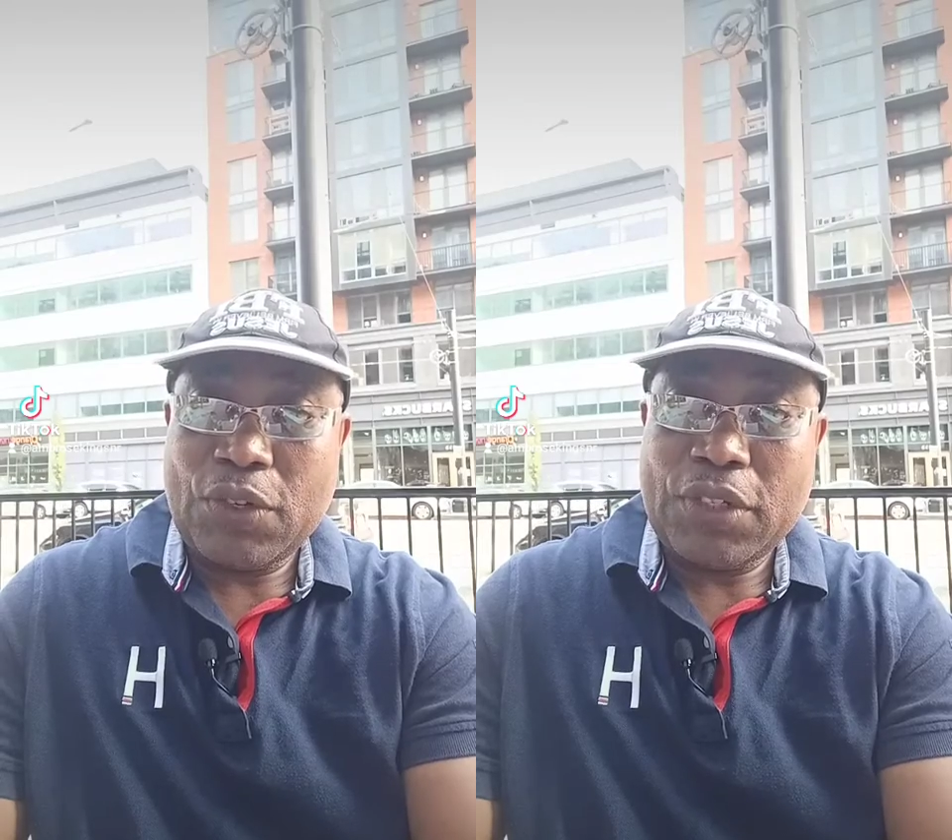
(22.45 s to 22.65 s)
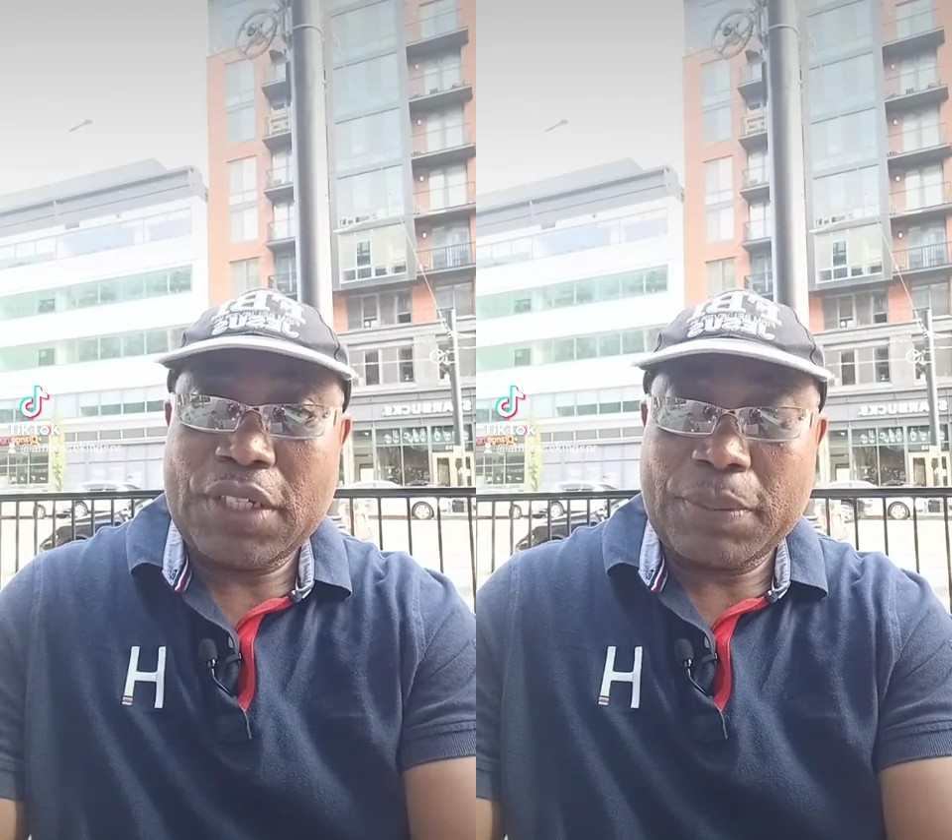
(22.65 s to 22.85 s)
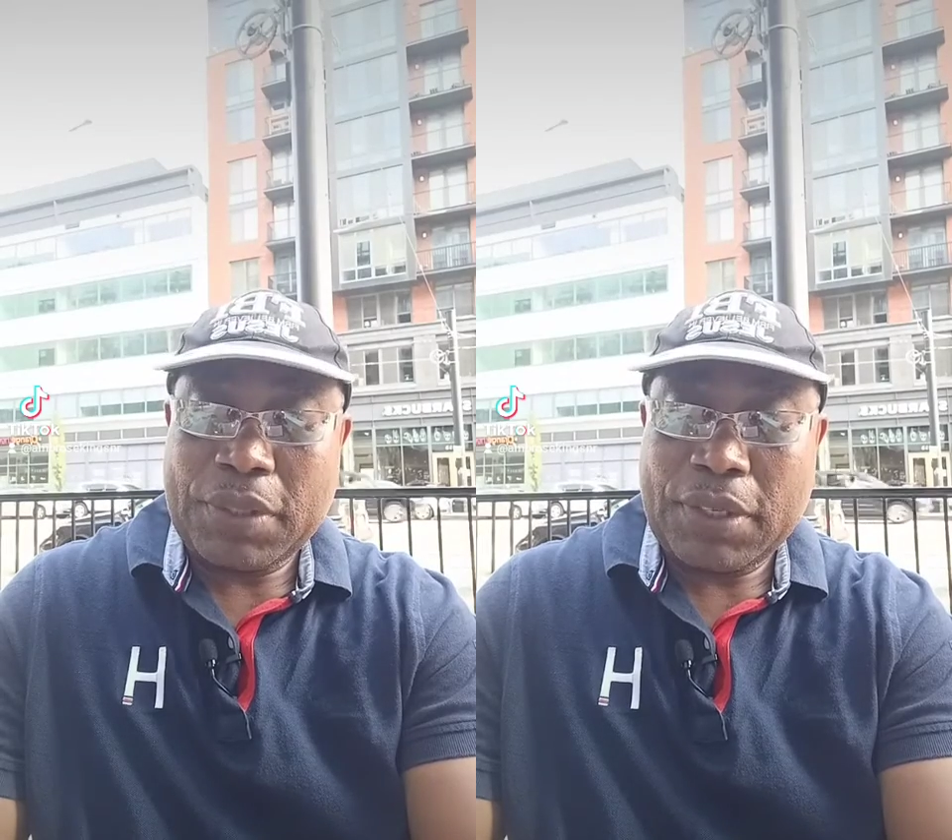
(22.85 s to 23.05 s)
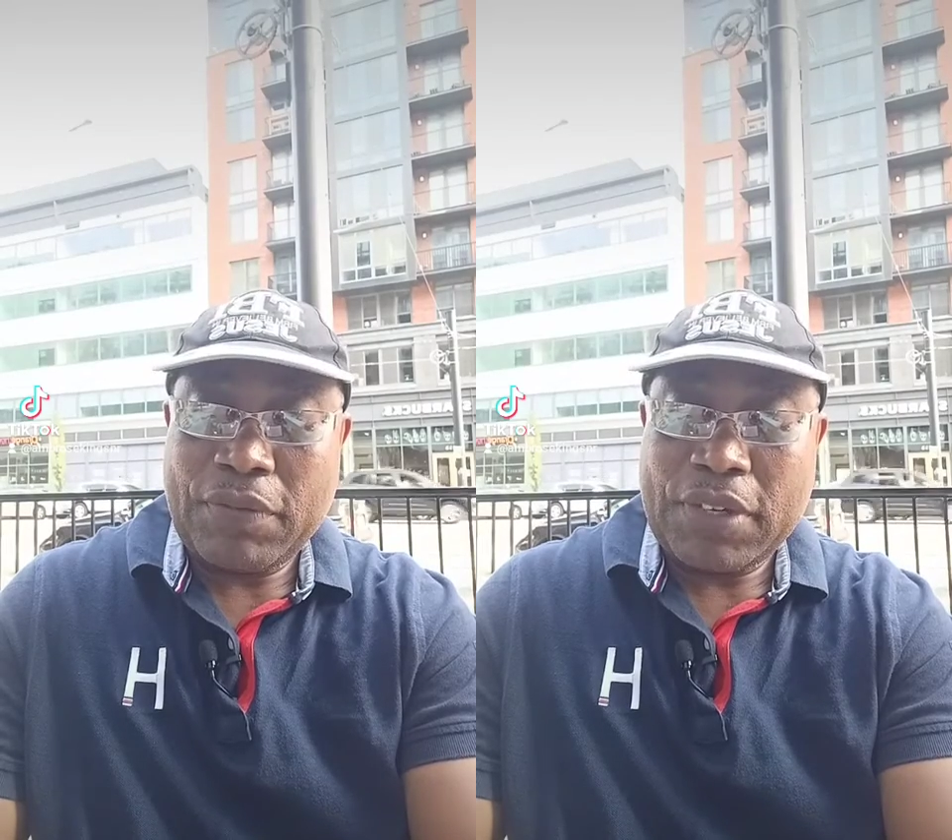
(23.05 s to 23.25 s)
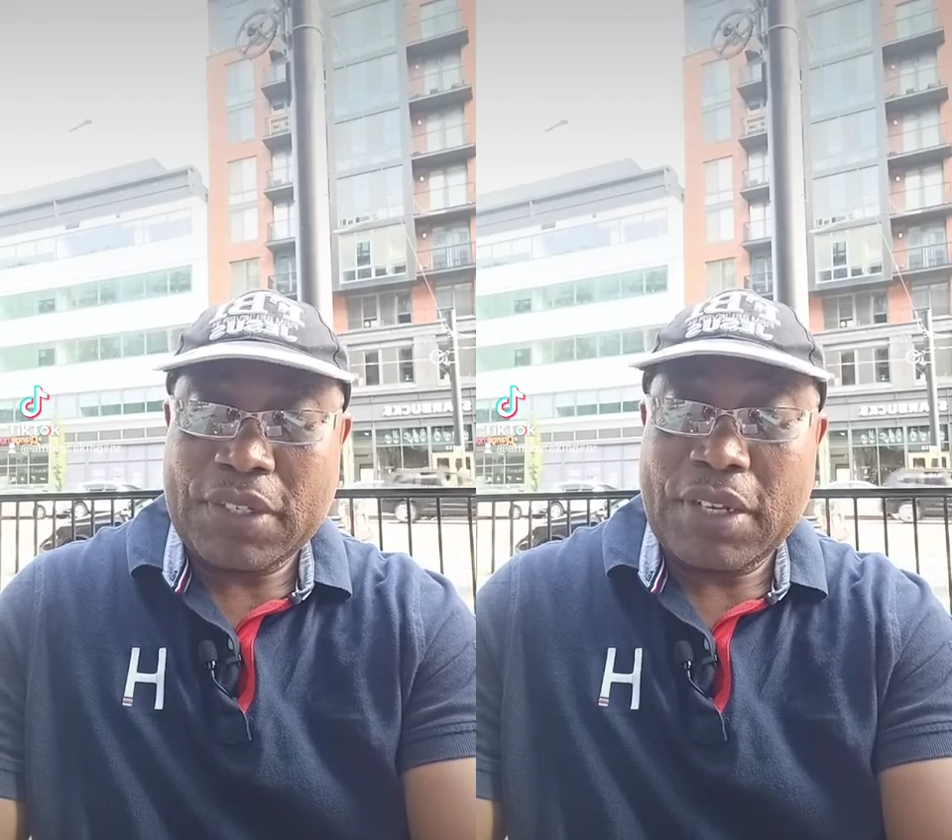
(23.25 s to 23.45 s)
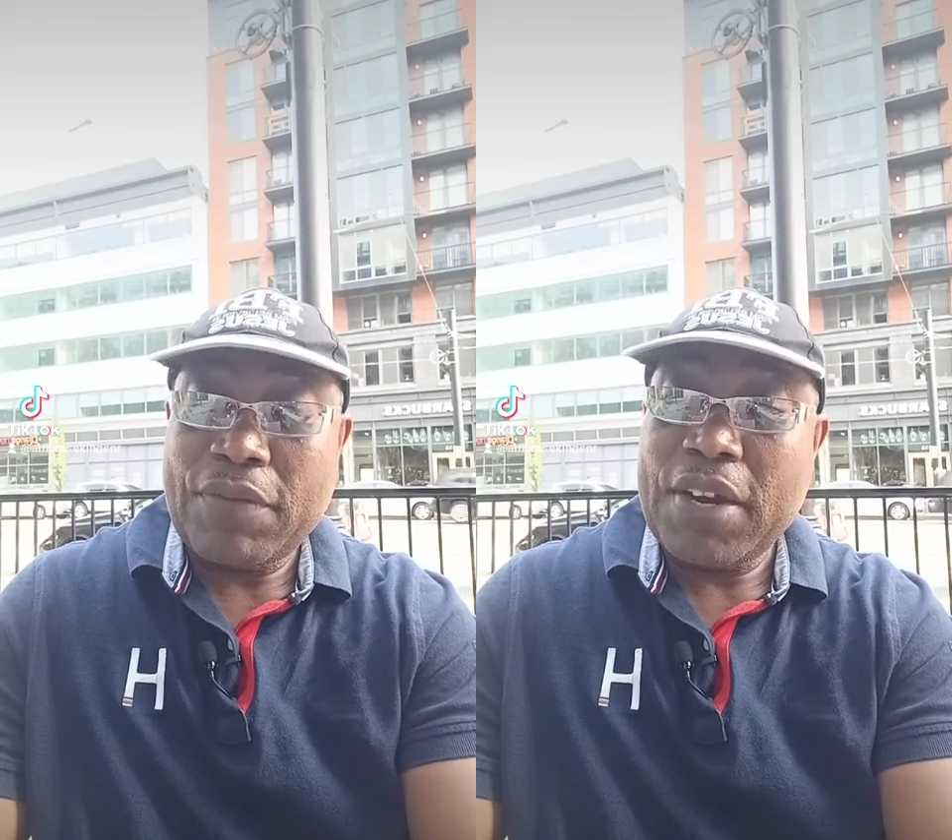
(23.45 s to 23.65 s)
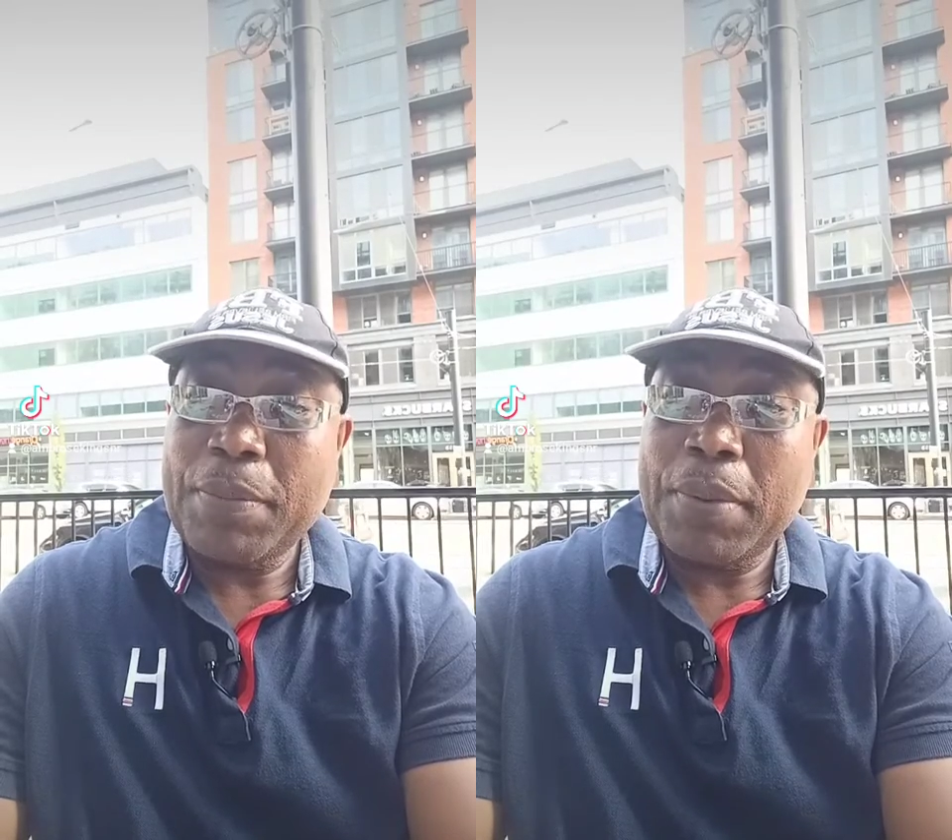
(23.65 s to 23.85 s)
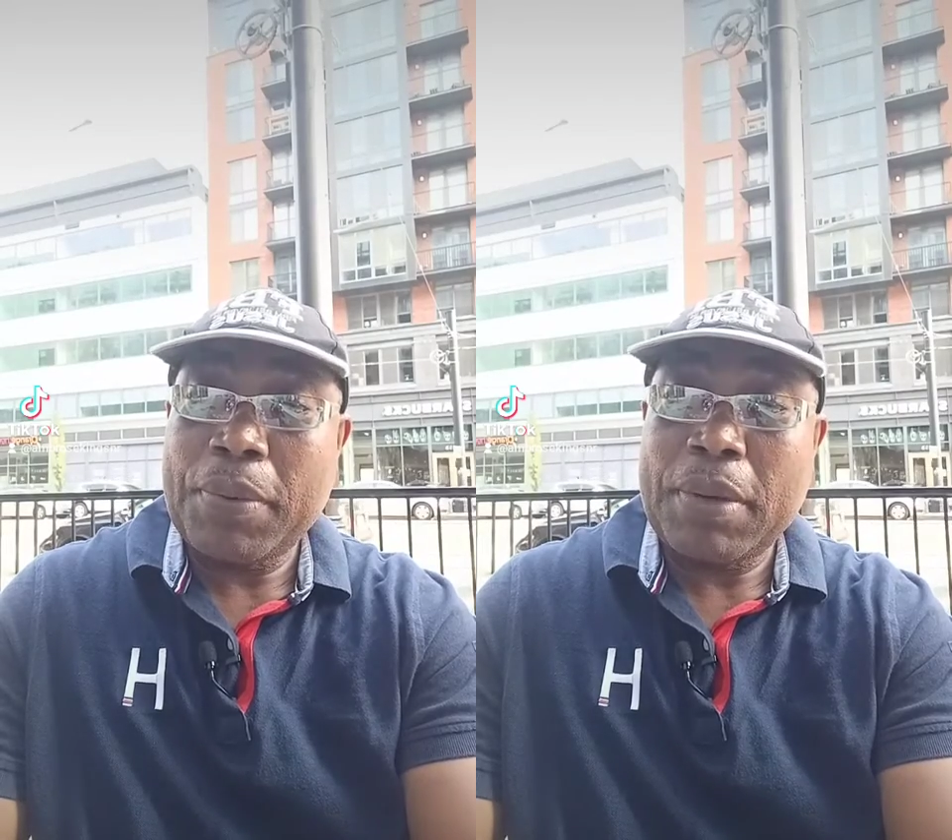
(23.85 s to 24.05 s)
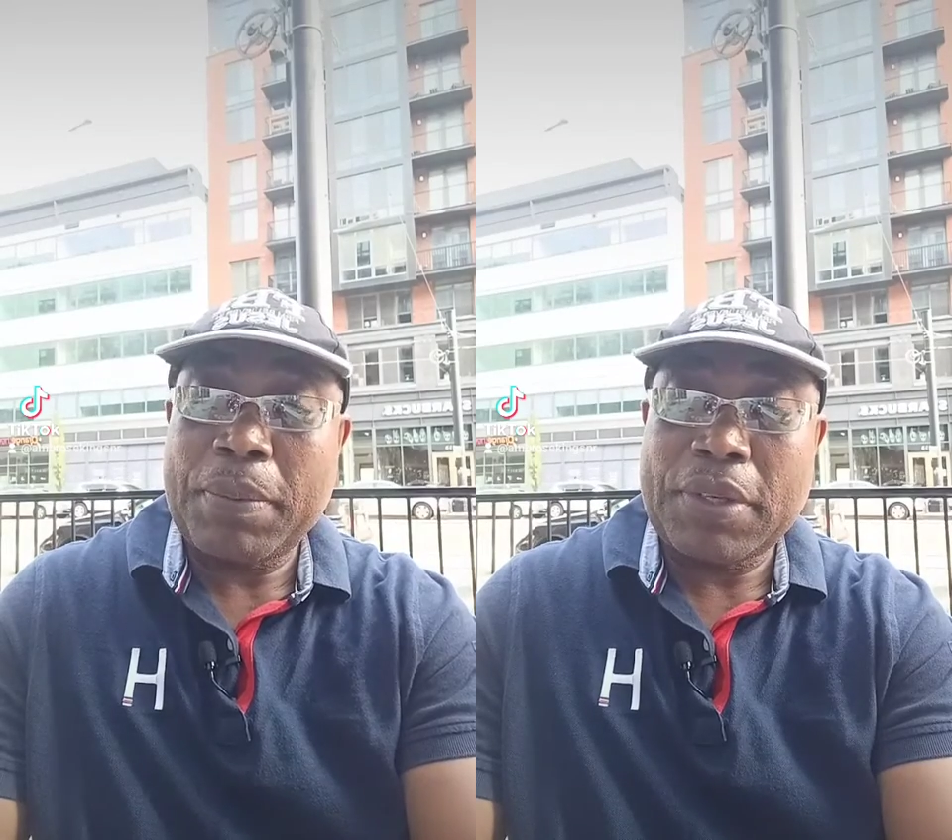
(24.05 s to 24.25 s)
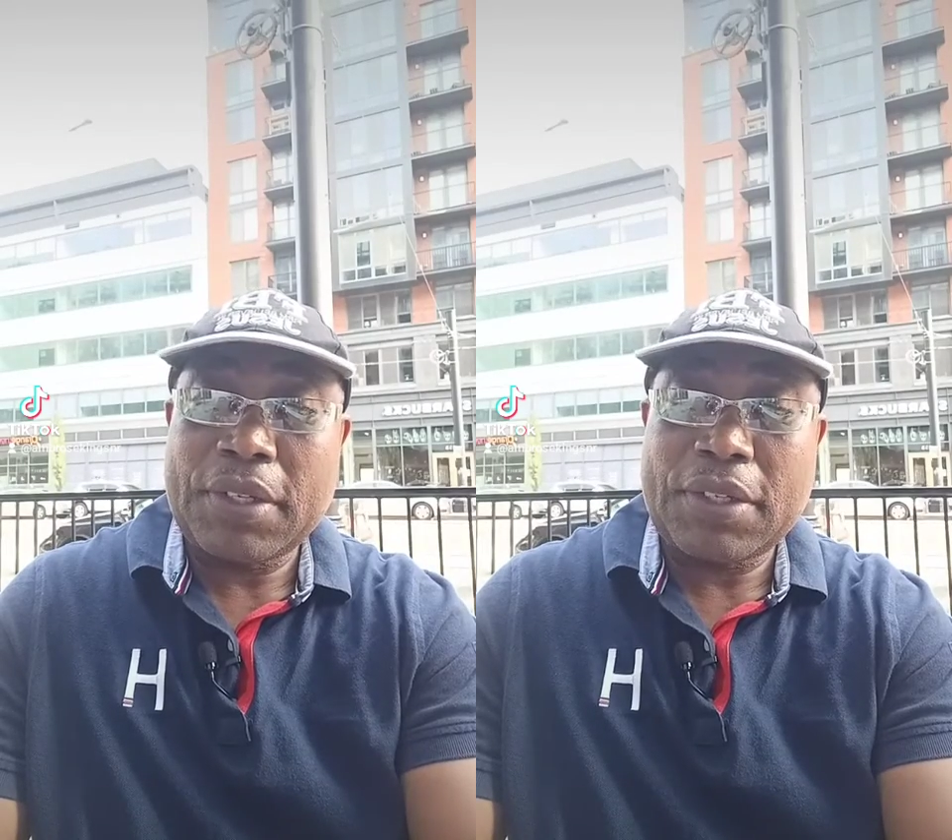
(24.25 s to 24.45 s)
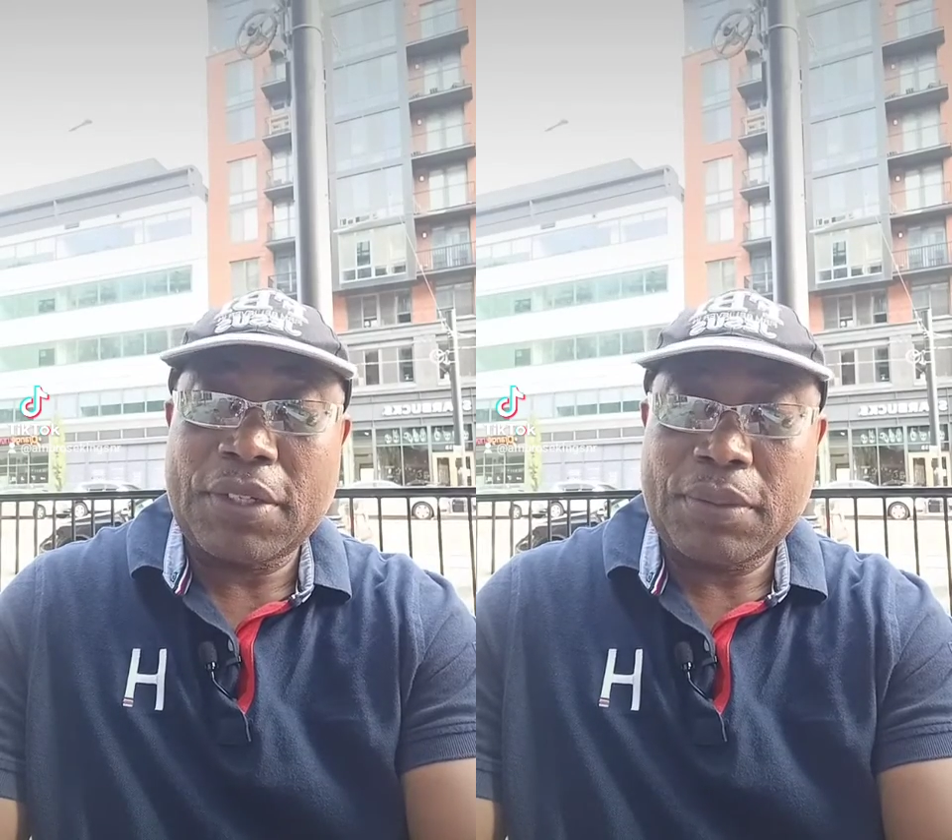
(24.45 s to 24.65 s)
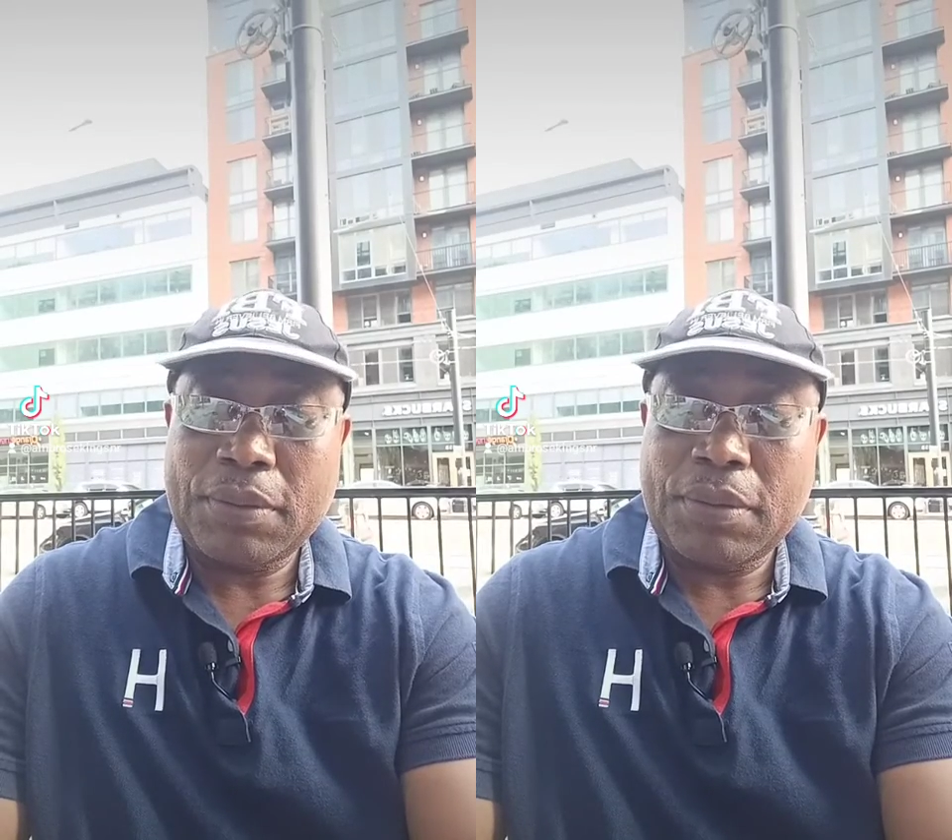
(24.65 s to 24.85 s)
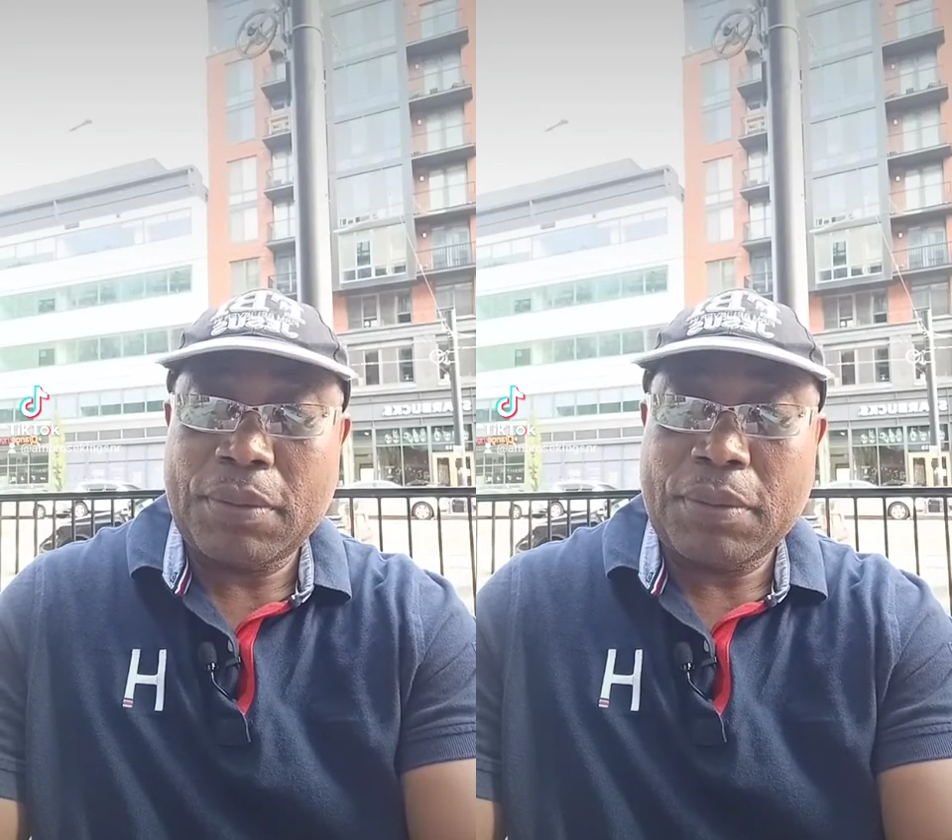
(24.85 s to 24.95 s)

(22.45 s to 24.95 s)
John chapter 10, verse 10. Very popular passage.